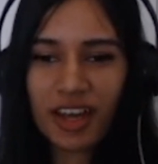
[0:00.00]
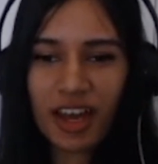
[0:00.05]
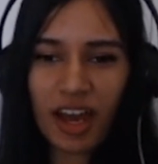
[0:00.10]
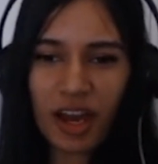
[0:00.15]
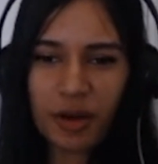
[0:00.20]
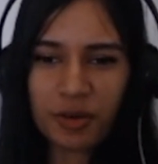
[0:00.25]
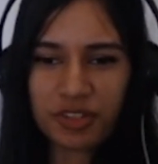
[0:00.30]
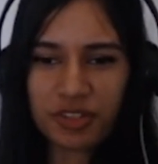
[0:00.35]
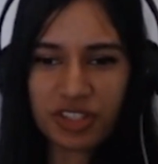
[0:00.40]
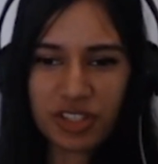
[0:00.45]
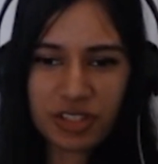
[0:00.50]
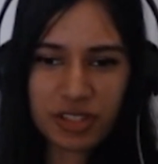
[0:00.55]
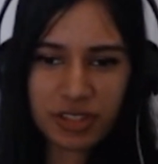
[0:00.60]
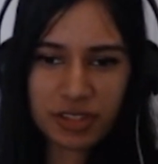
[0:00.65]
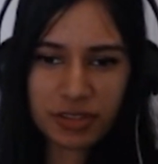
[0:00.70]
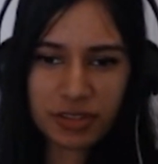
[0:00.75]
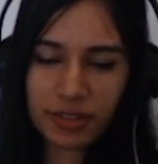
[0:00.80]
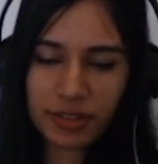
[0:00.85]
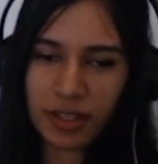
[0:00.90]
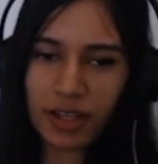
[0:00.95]
I was
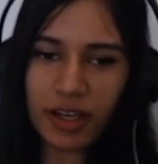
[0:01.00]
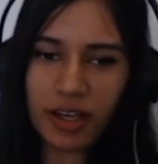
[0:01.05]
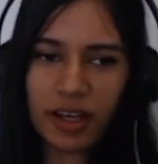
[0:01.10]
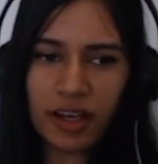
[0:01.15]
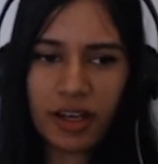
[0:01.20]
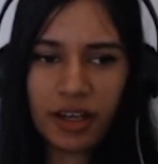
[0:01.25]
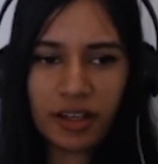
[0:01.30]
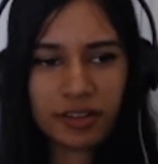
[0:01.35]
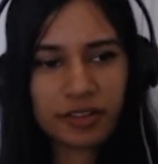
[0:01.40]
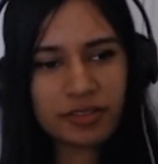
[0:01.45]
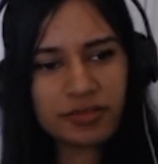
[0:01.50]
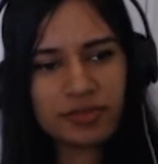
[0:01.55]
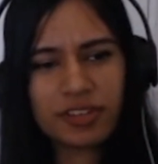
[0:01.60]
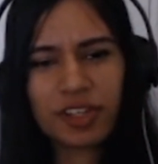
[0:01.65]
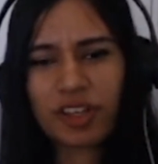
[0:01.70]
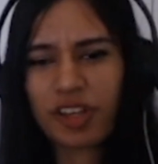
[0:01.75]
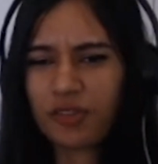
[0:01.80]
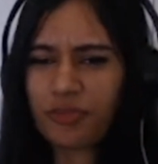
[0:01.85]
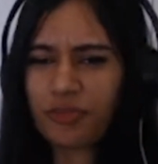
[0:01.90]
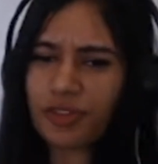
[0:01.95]
just
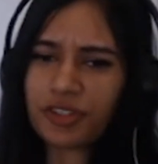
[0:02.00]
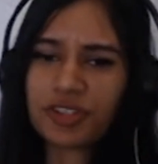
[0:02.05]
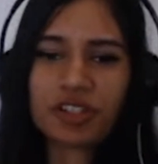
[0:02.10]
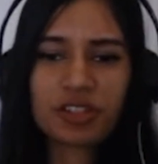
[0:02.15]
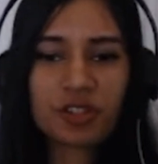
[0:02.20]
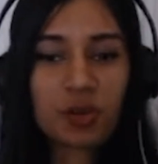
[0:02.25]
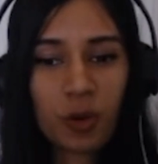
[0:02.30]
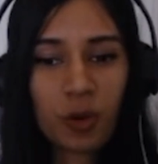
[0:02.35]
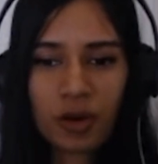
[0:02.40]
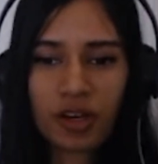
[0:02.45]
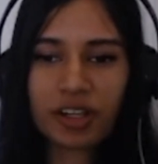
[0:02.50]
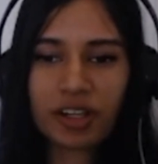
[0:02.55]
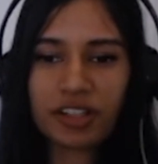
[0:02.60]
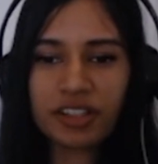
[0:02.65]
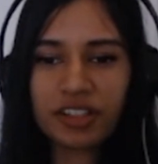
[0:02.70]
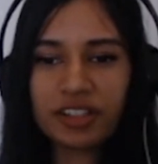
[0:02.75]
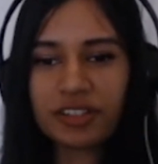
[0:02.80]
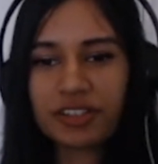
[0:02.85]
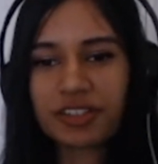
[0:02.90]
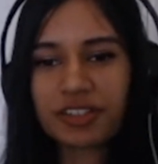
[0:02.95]
looking for
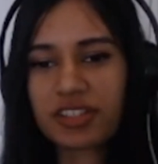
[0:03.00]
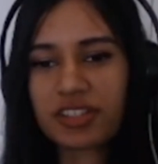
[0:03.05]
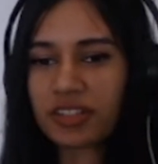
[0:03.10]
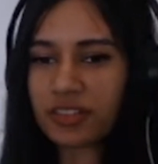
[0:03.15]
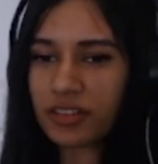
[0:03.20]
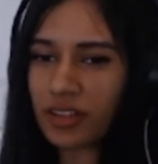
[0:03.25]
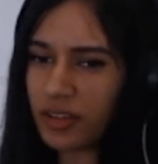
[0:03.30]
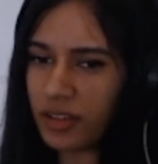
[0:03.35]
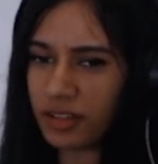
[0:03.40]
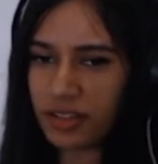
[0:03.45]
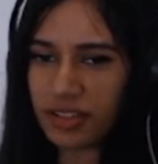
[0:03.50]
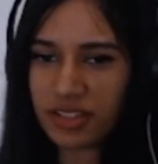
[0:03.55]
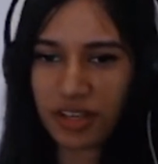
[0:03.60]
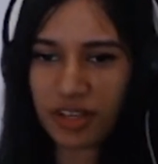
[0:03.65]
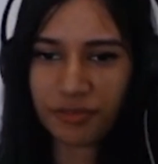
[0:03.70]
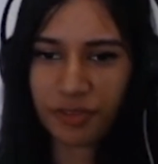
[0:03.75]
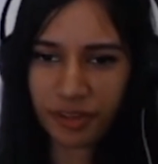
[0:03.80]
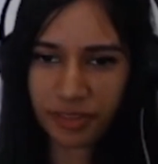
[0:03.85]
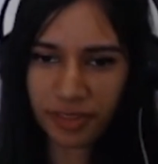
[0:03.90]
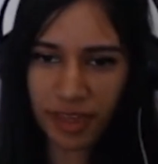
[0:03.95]
tutorials and
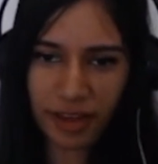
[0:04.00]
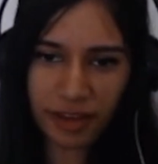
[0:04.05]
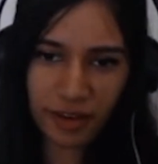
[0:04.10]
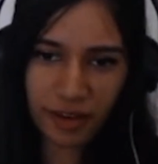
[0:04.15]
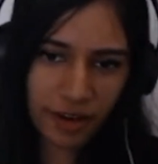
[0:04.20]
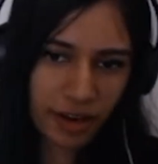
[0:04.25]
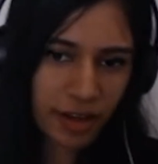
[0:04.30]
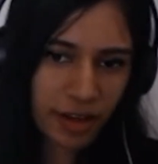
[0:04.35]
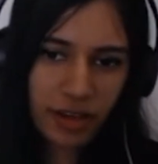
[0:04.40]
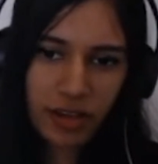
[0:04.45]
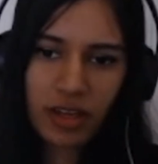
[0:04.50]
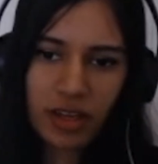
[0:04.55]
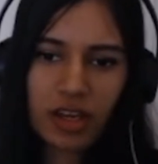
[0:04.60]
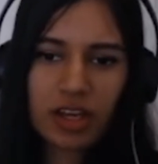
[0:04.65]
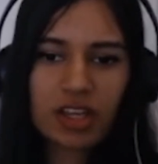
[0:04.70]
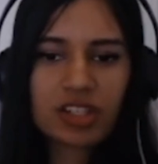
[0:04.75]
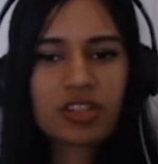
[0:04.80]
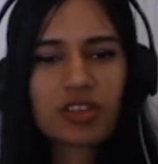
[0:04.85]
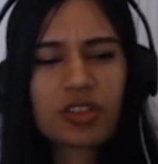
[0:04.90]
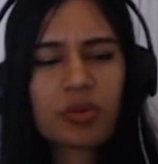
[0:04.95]
stuff like that, right?
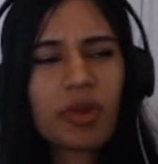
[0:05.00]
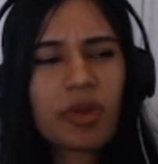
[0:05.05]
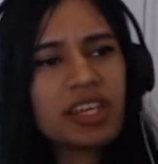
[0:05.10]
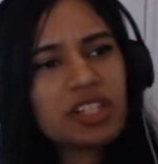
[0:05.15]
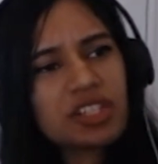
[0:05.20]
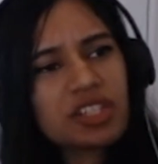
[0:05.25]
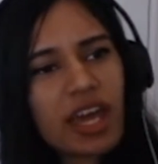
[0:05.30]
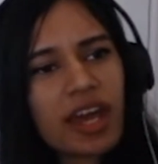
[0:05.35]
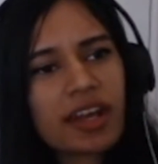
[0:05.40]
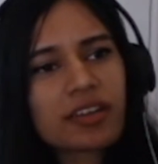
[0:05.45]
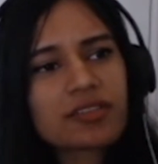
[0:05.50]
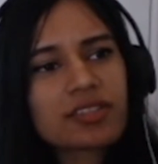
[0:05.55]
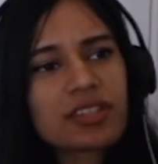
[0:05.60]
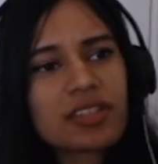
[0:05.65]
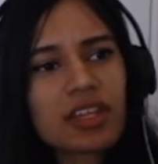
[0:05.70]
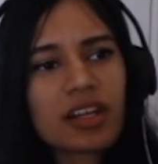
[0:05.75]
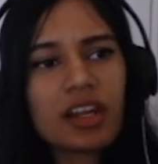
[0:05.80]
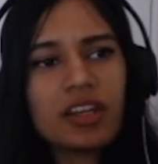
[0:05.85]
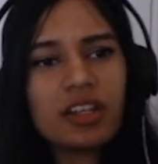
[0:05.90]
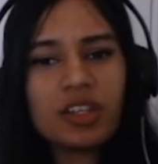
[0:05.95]
So the main channels
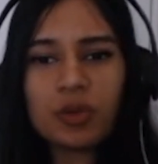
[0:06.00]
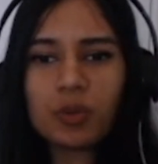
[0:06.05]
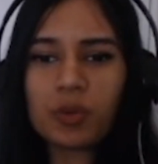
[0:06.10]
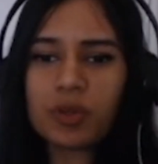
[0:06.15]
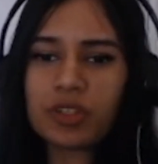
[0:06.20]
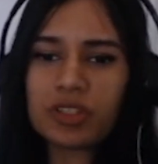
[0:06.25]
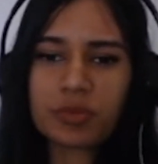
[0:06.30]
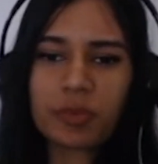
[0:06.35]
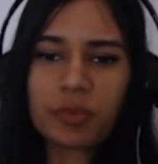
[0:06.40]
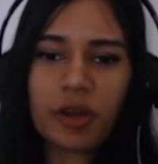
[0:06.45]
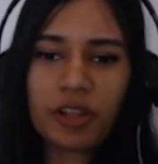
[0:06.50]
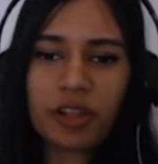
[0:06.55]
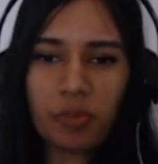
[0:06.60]
that I knew was probably